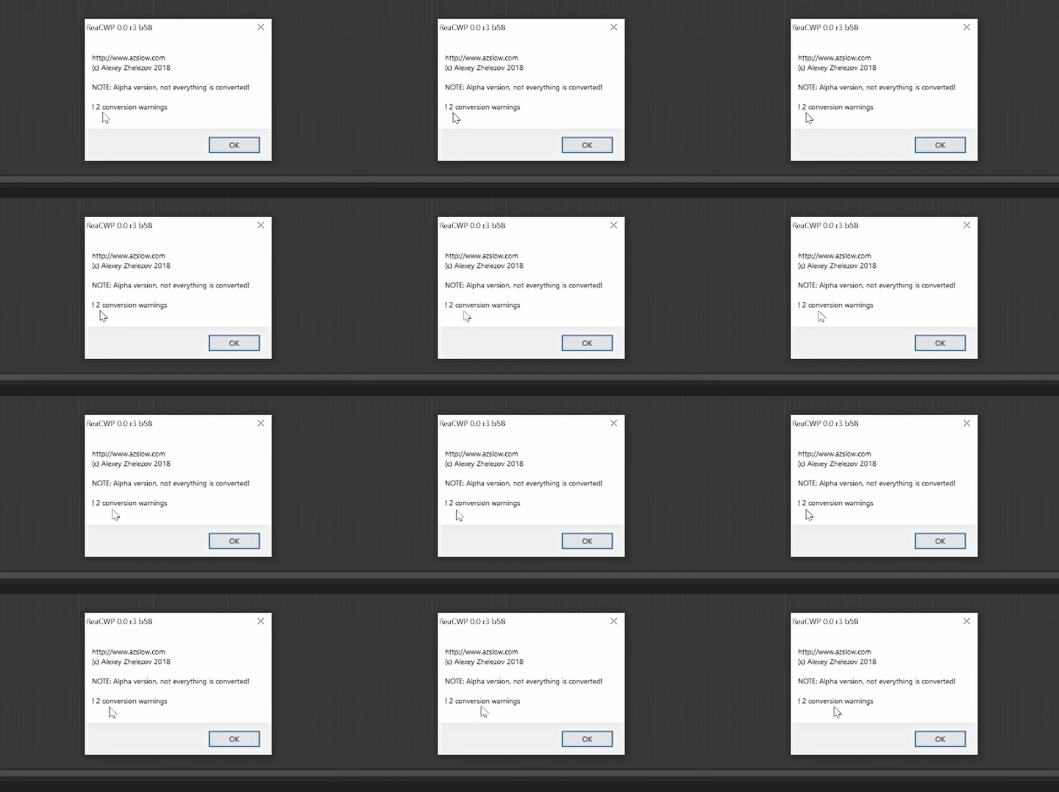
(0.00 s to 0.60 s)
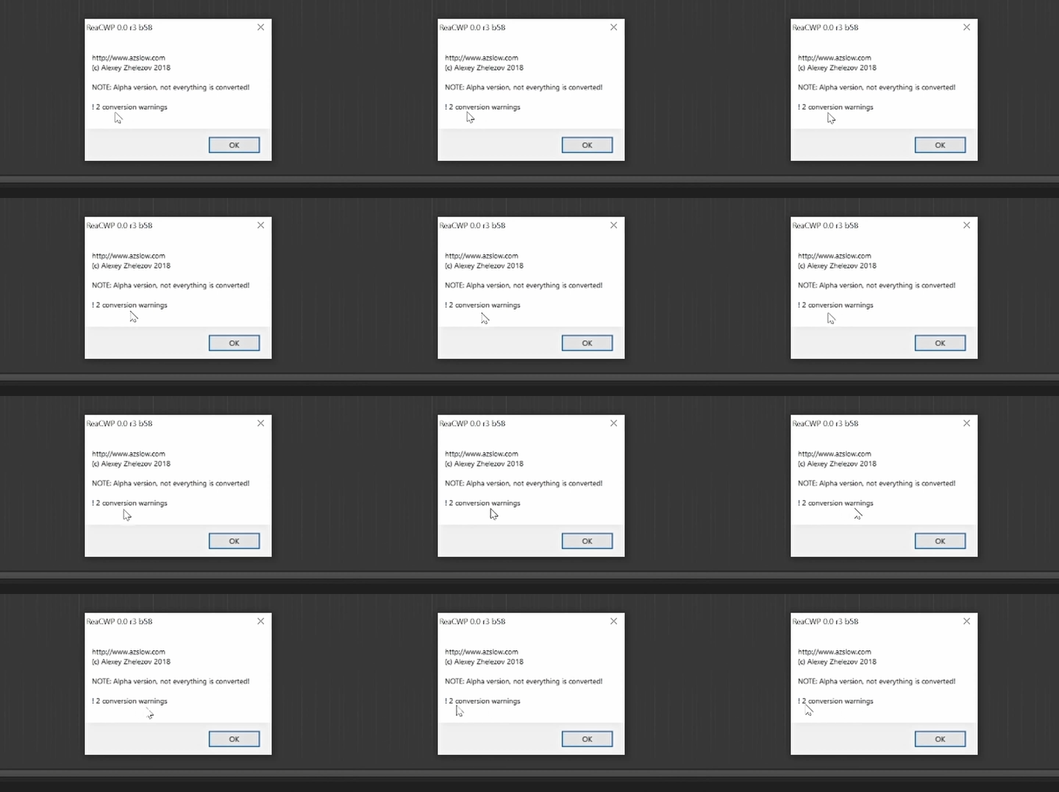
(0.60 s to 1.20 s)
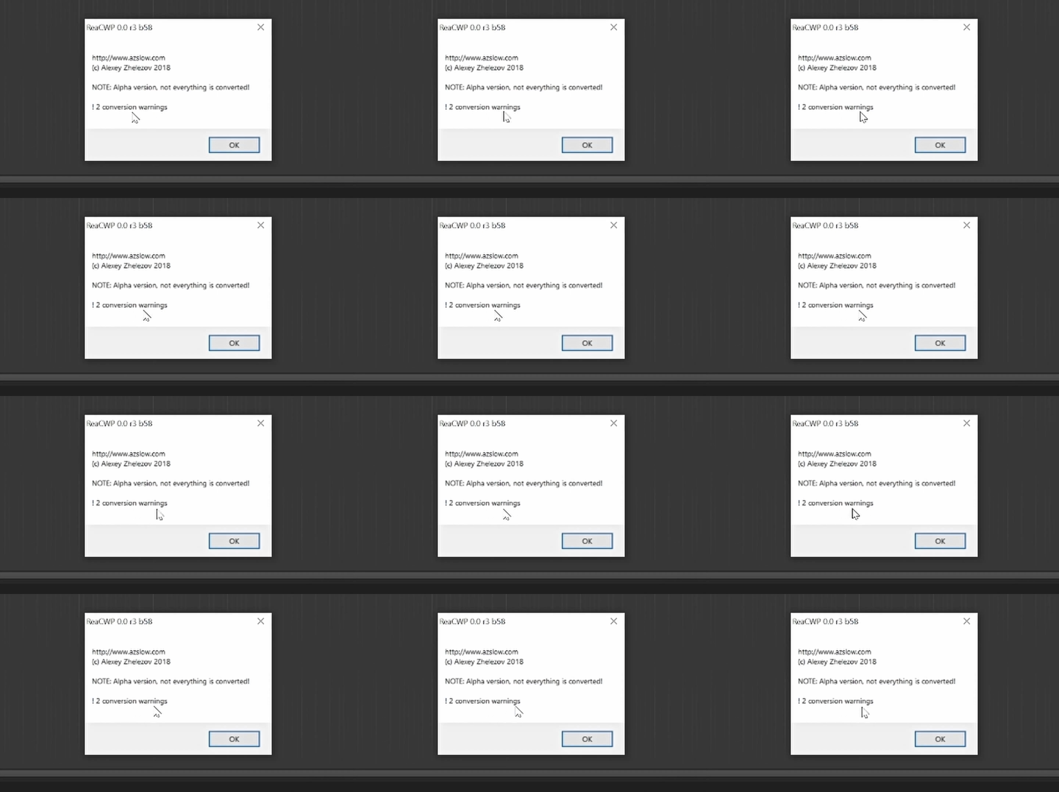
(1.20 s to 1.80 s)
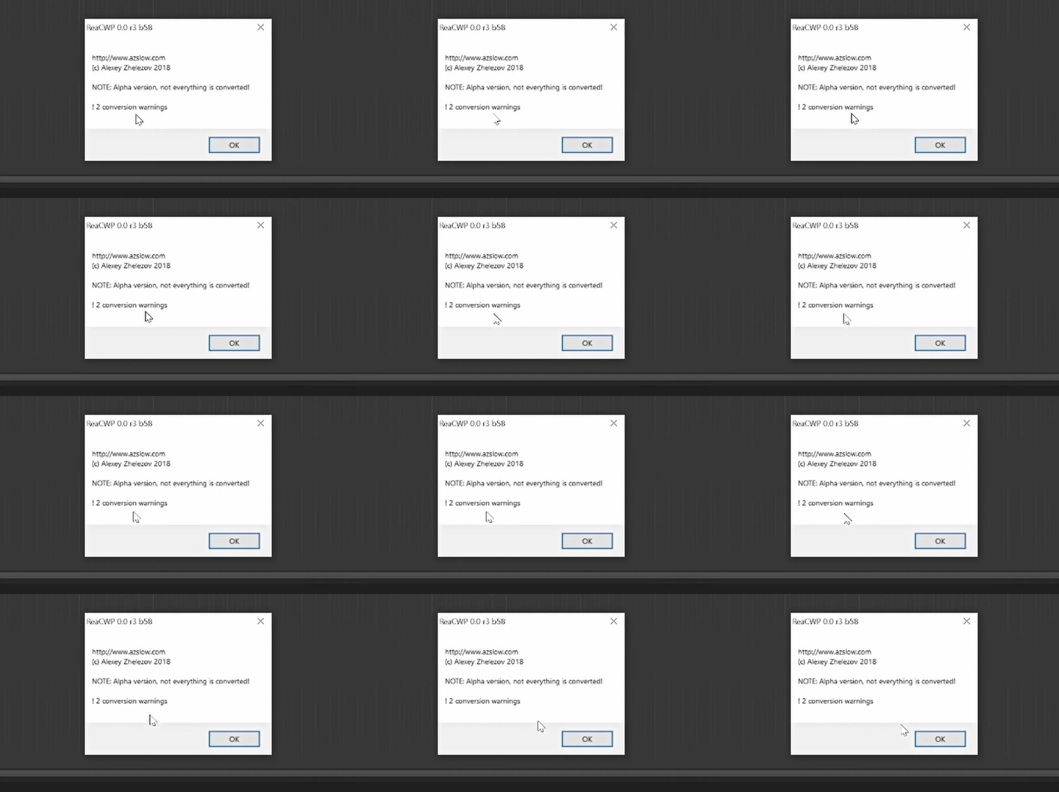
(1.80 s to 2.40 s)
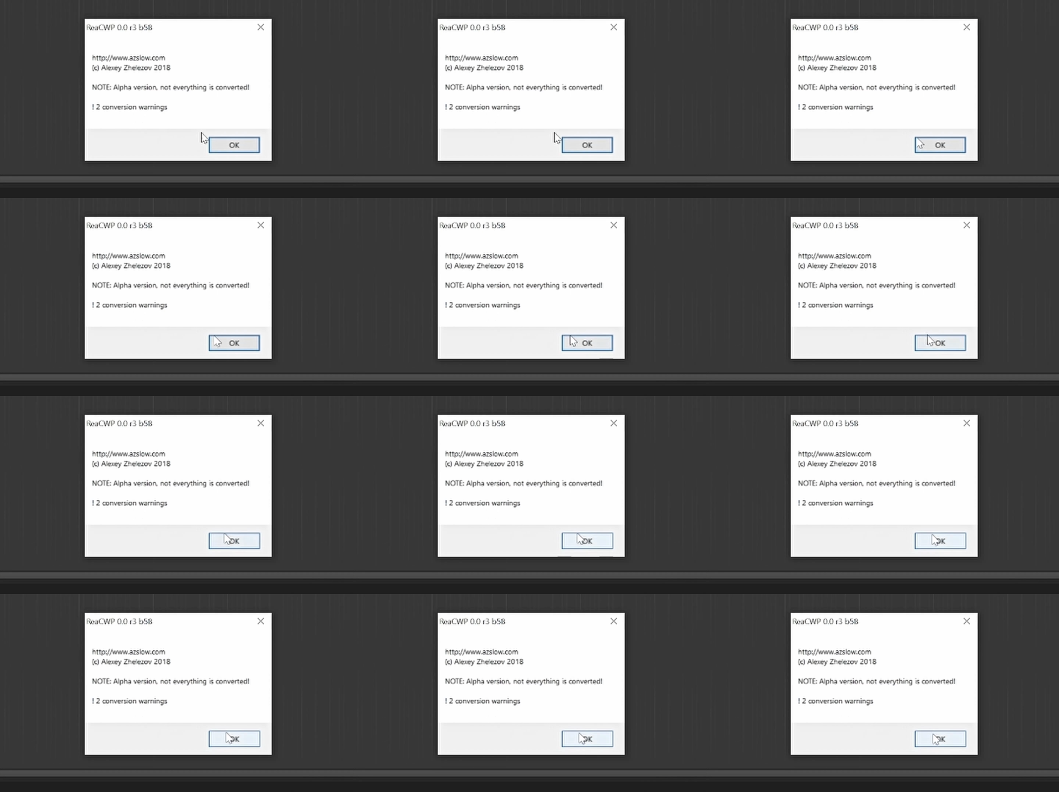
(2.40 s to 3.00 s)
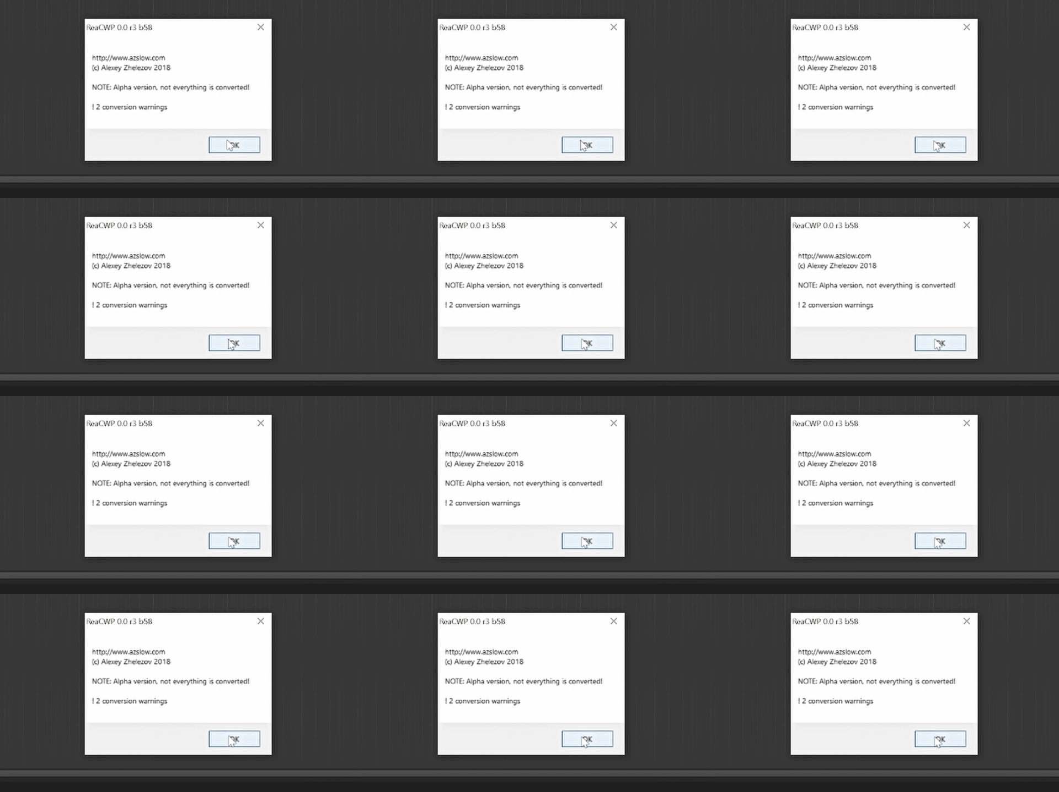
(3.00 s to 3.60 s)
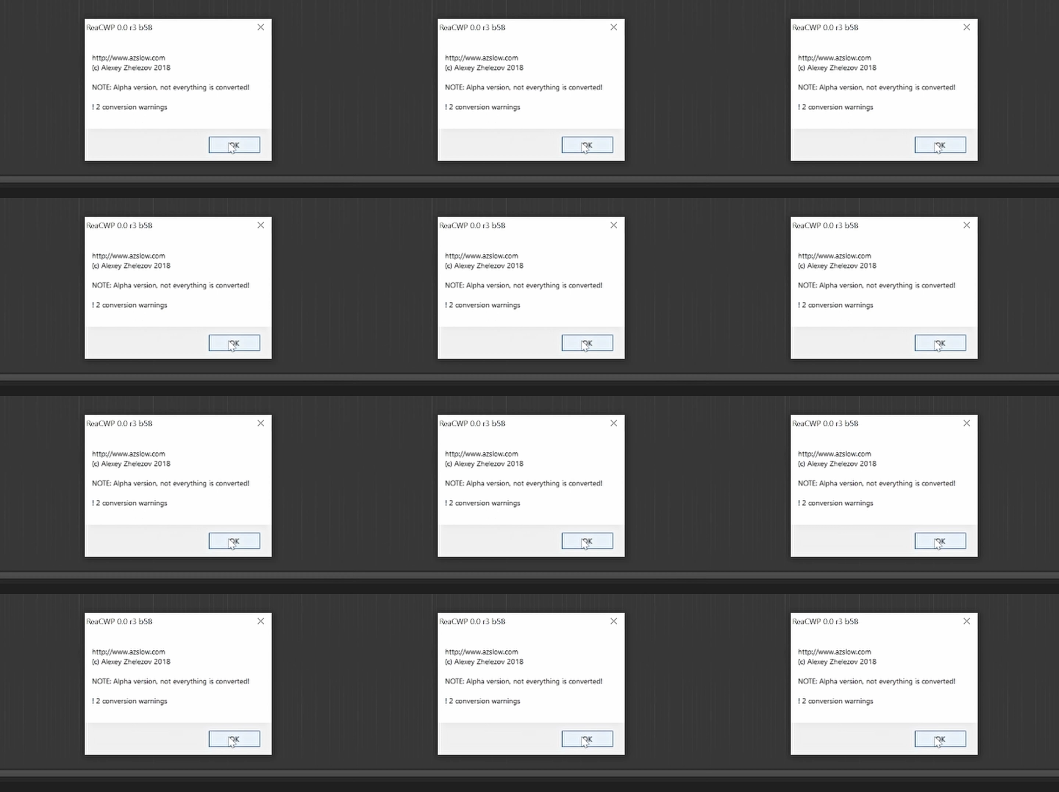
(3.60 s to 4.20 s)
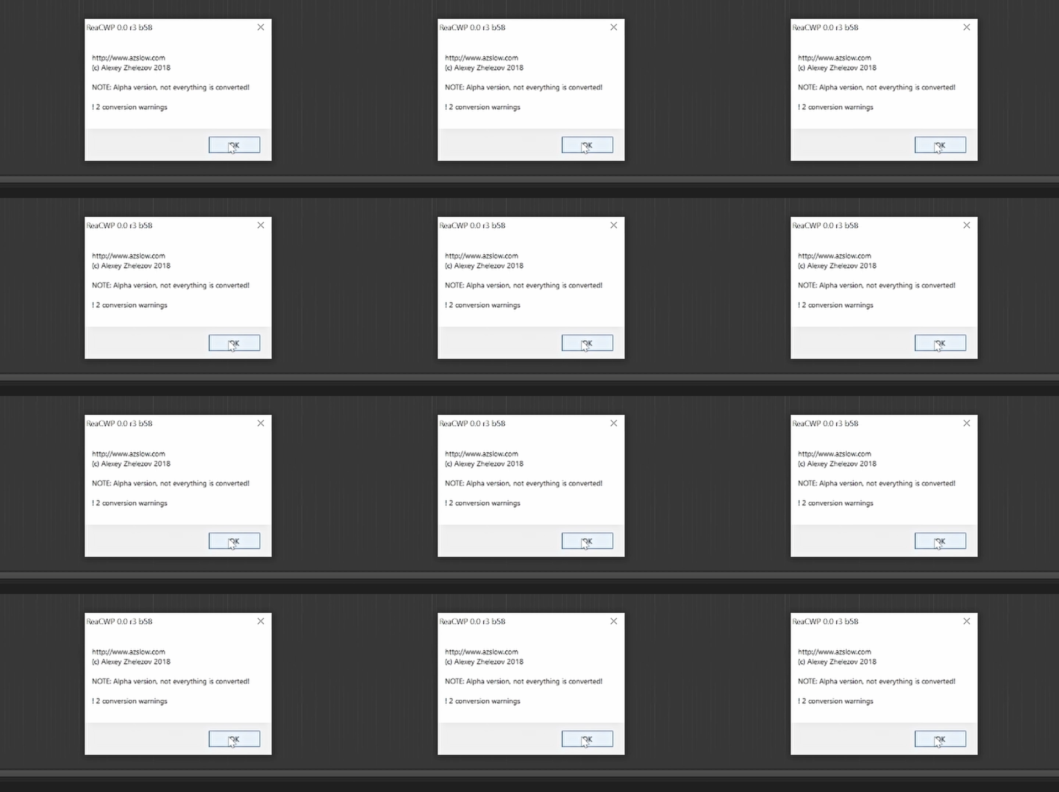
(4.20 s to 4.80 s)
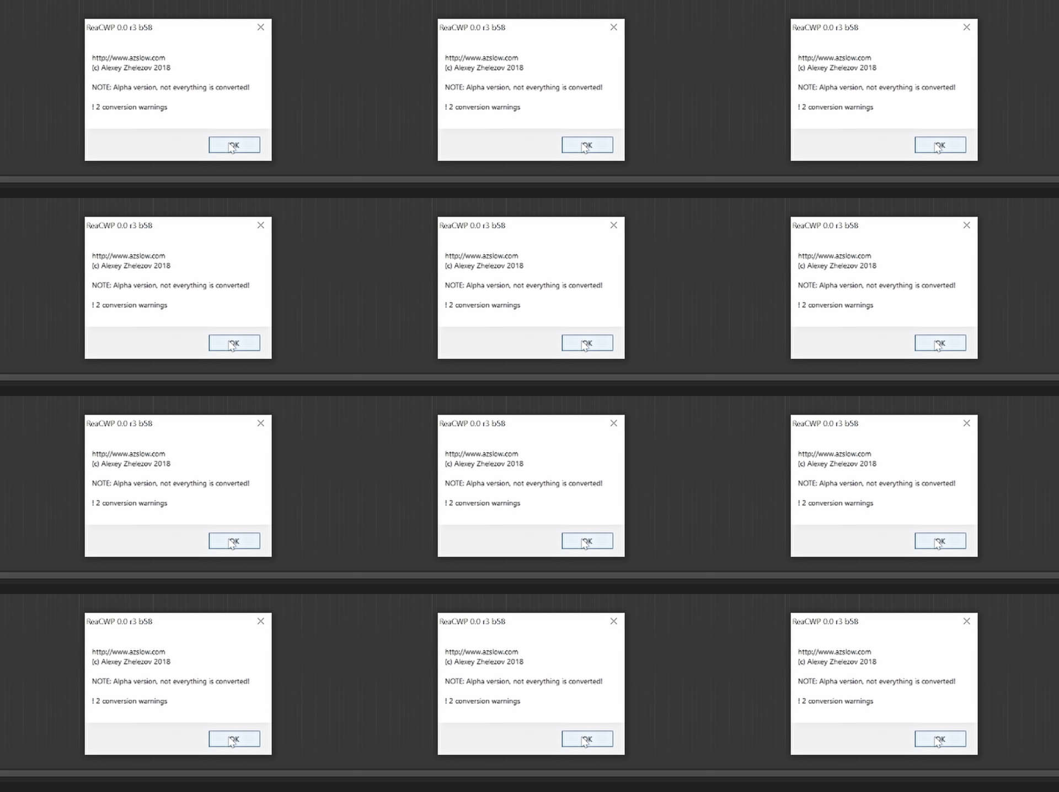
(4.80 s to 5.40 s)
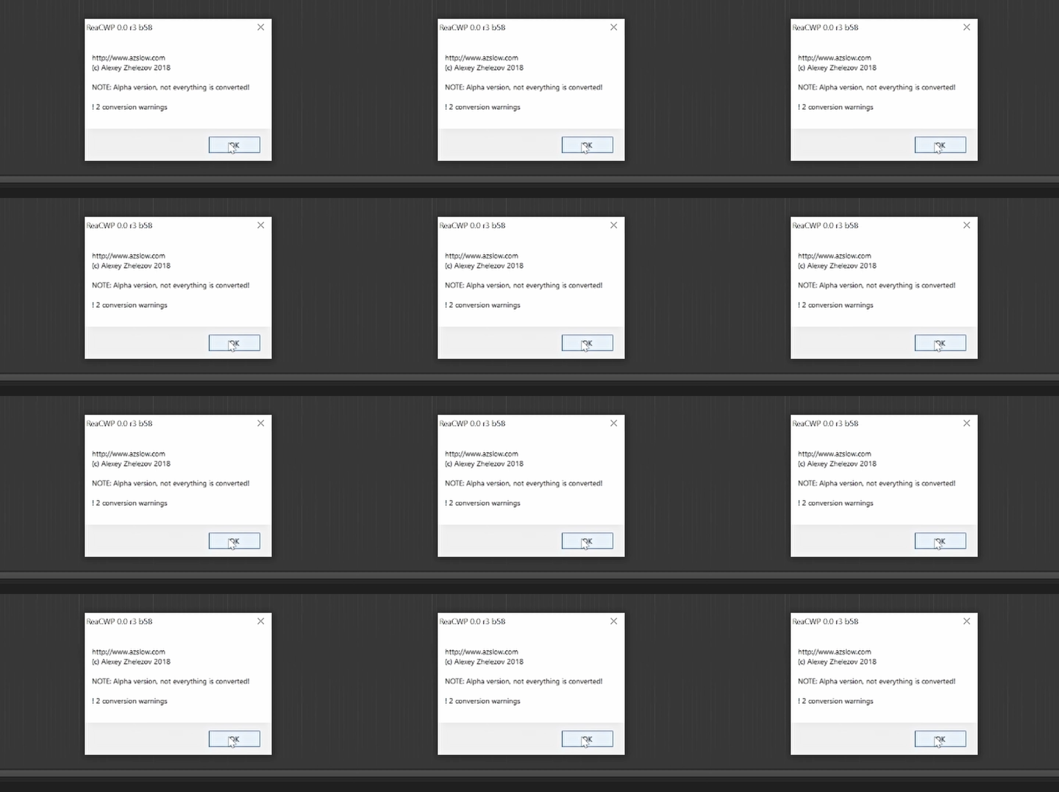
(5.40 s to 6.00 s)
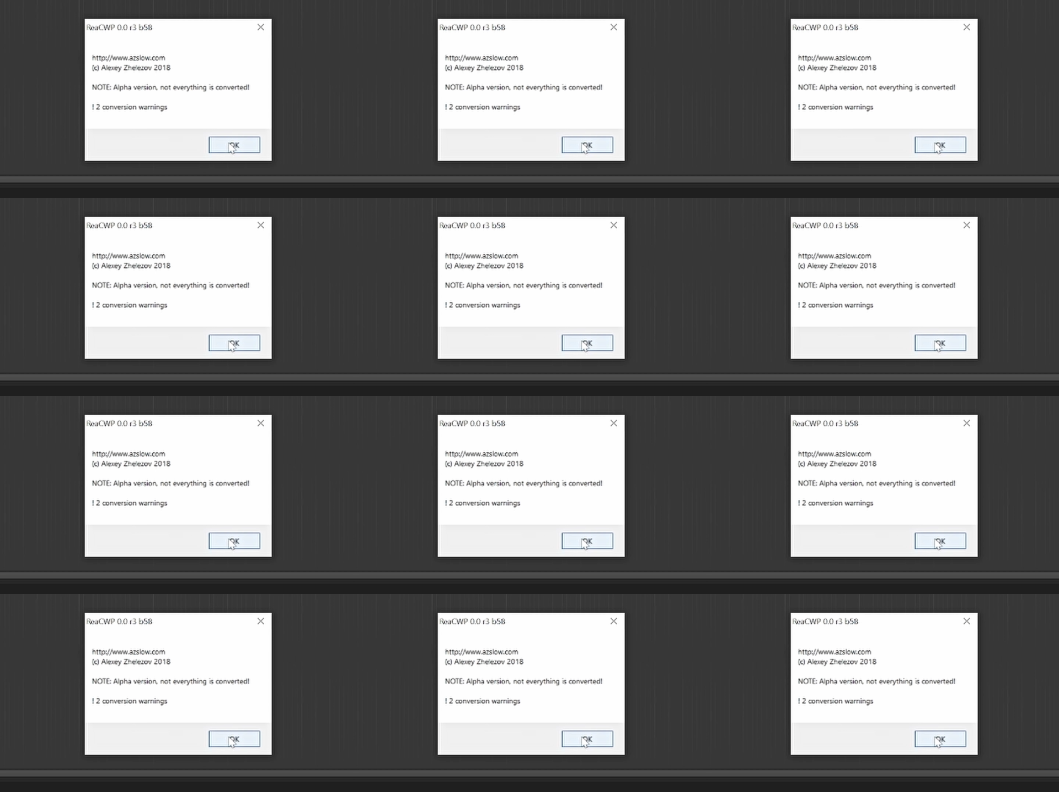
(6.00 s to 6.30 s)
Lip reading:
(no speaker visible)